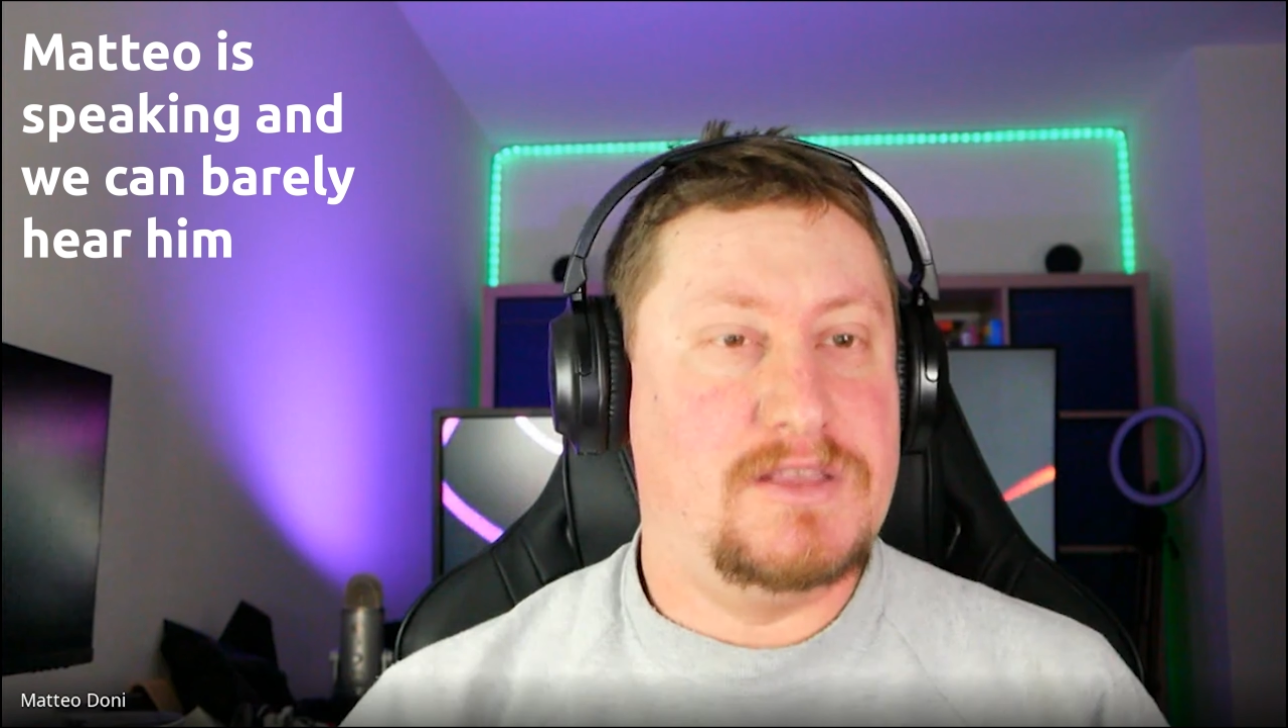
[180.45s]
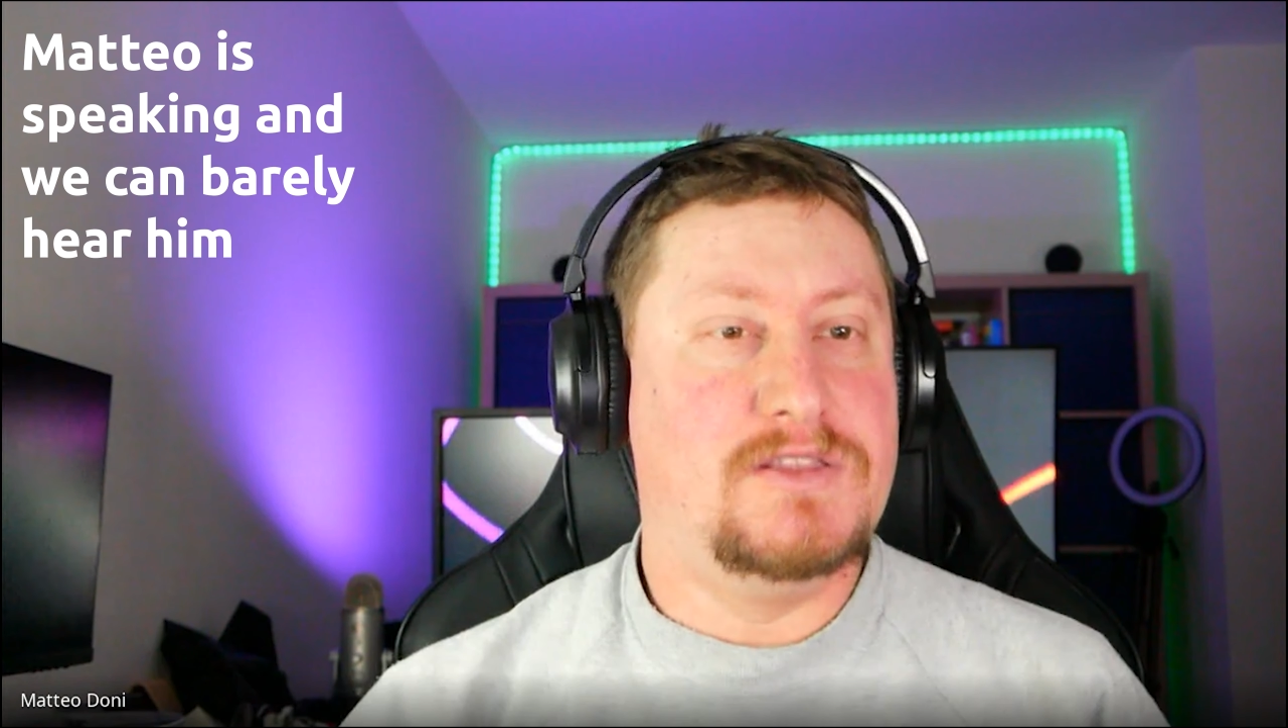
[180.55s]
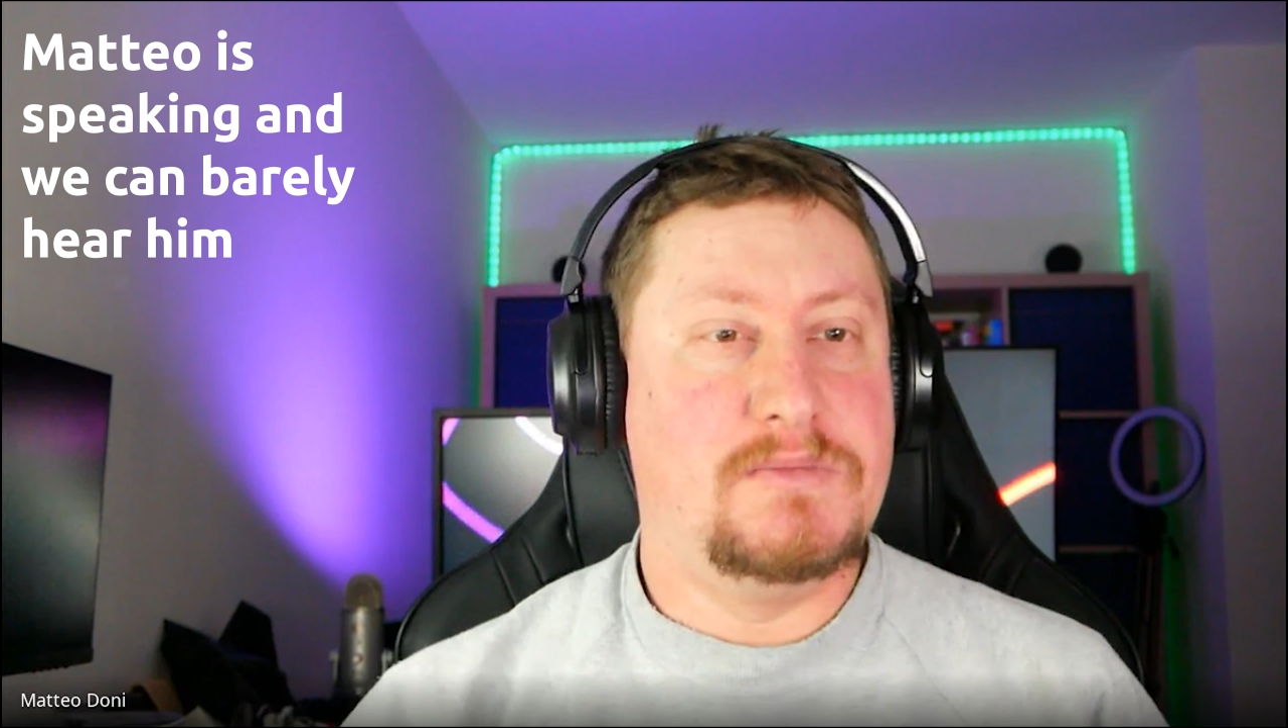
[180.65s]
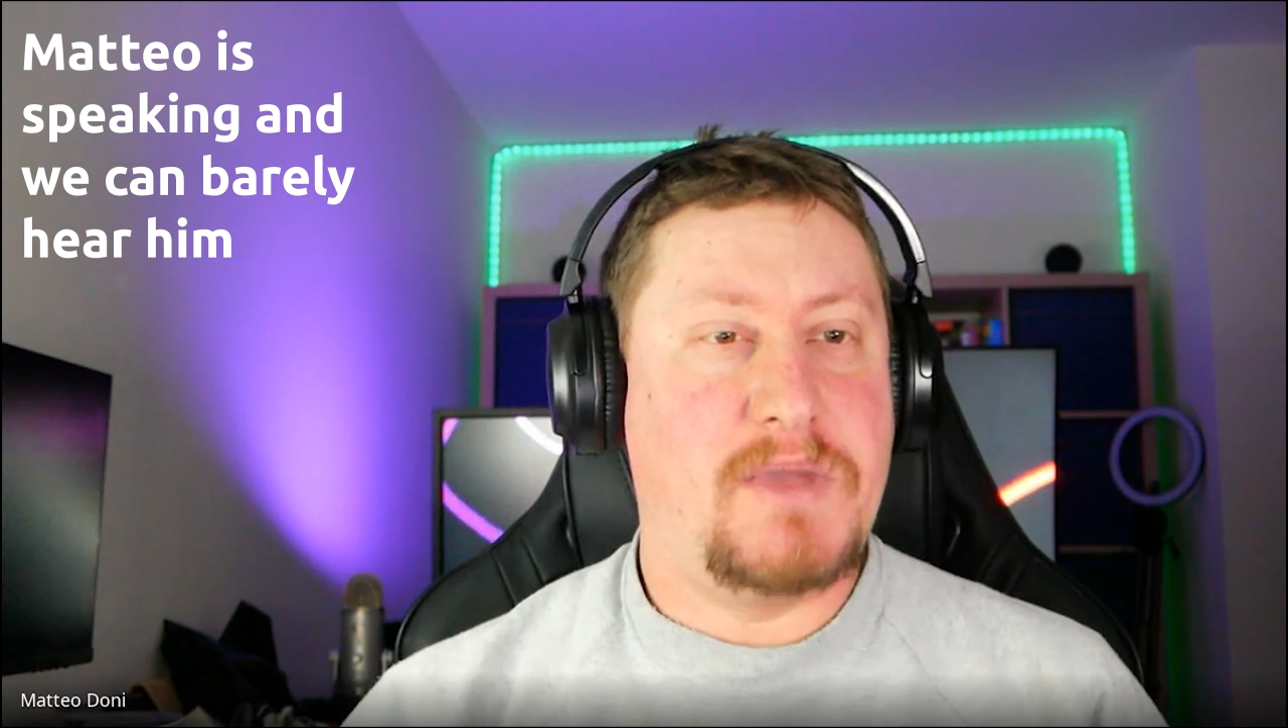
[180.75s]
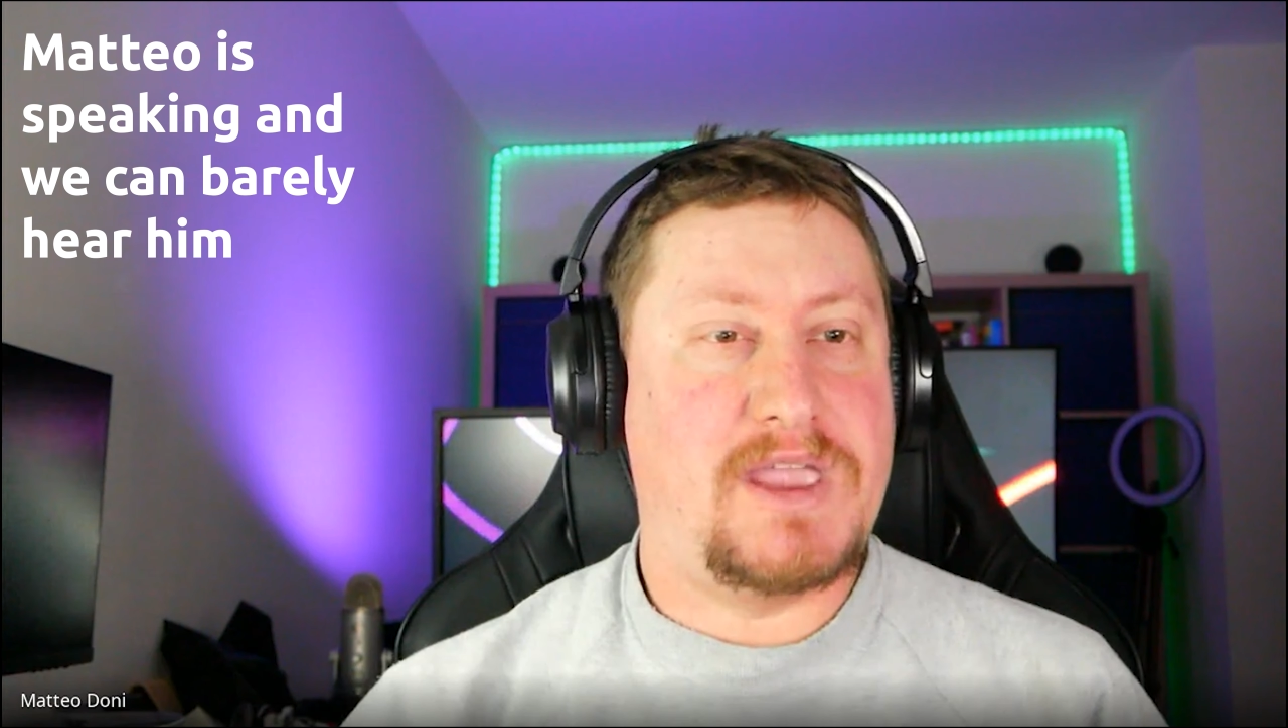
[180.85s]

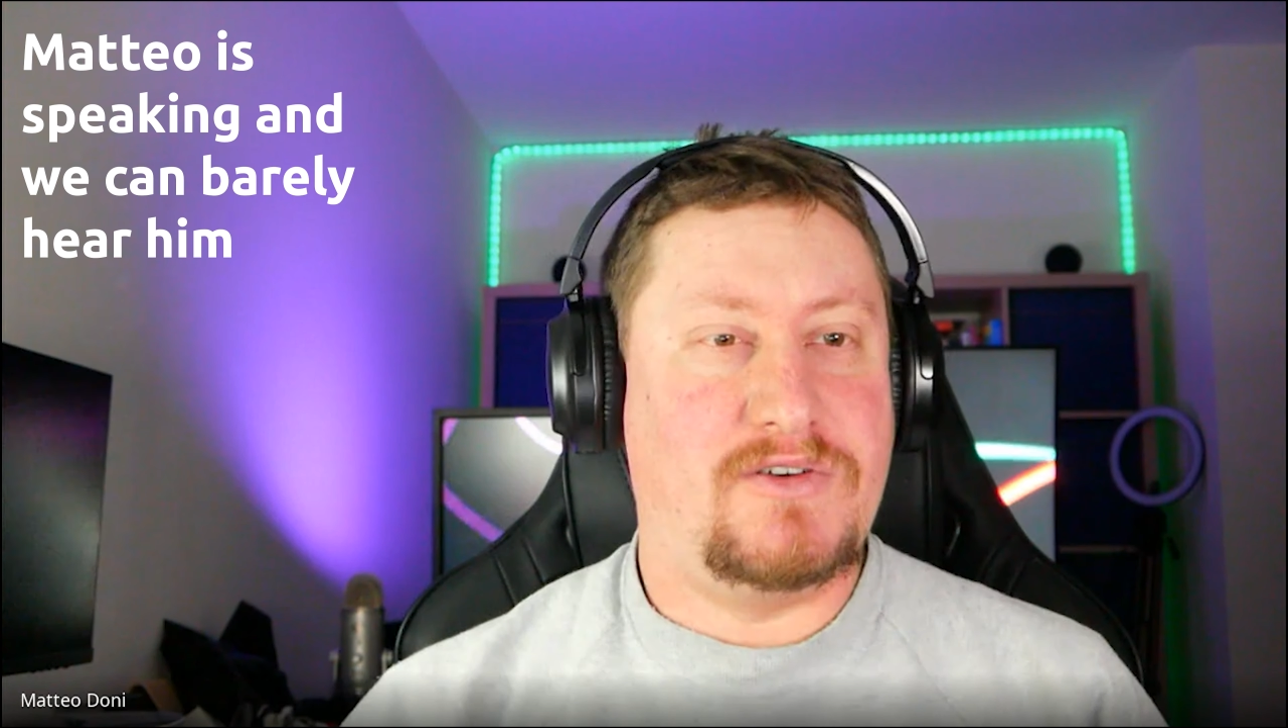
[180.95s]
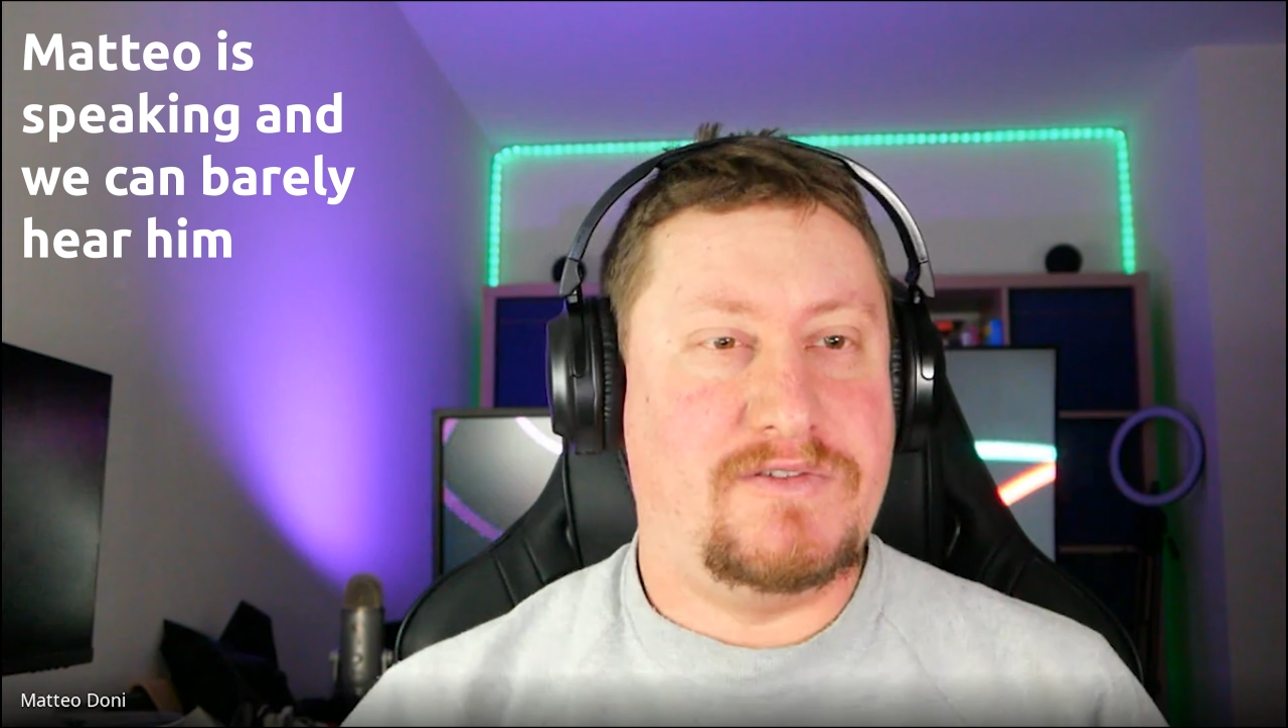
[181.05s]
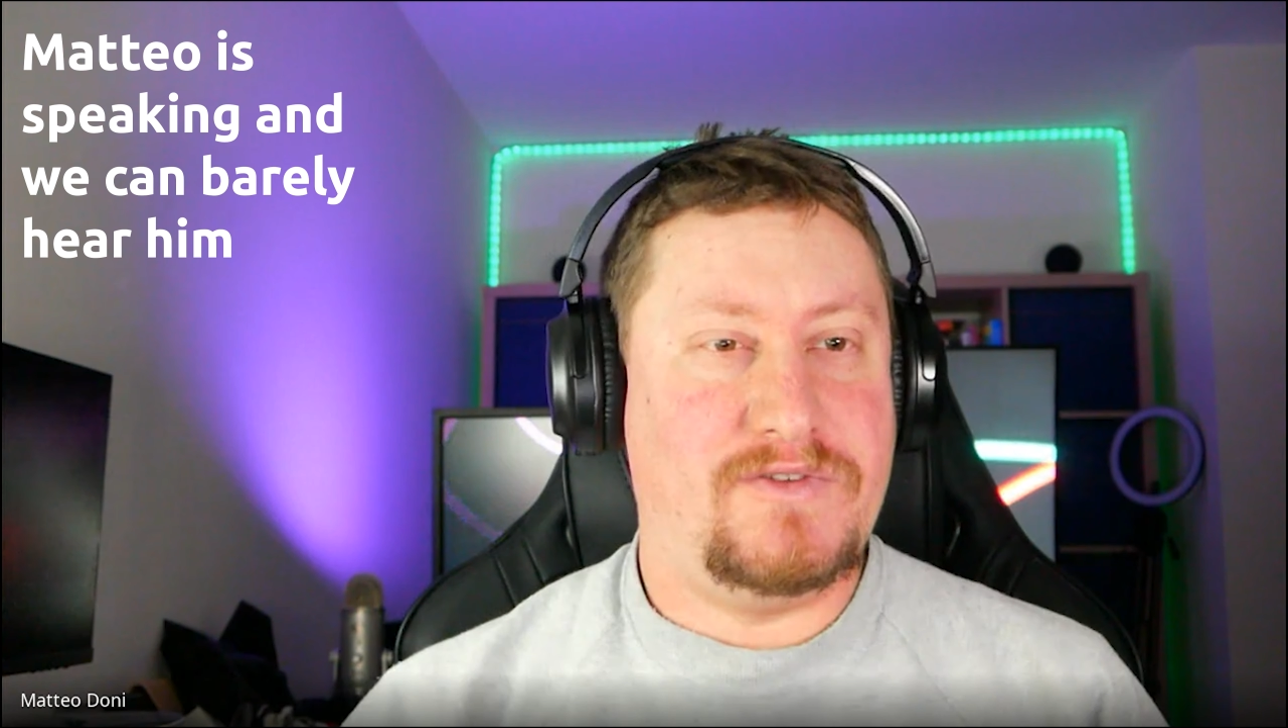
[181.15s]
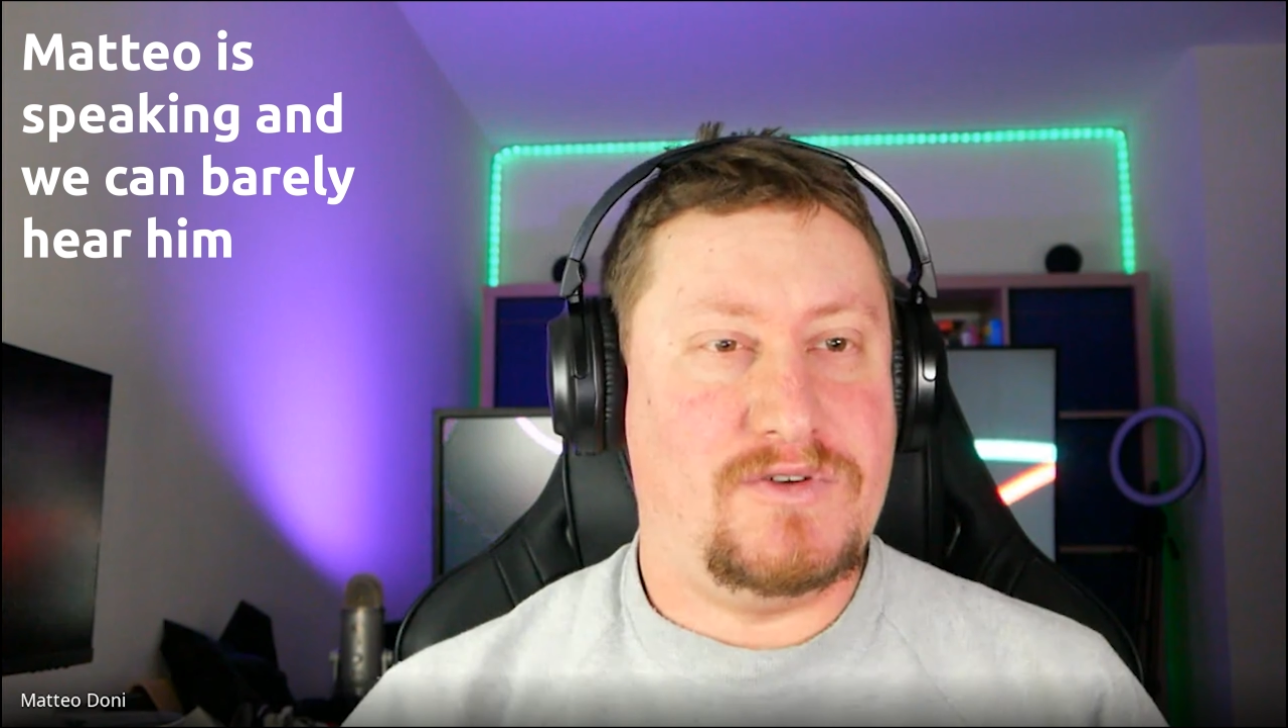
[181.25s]
microphone.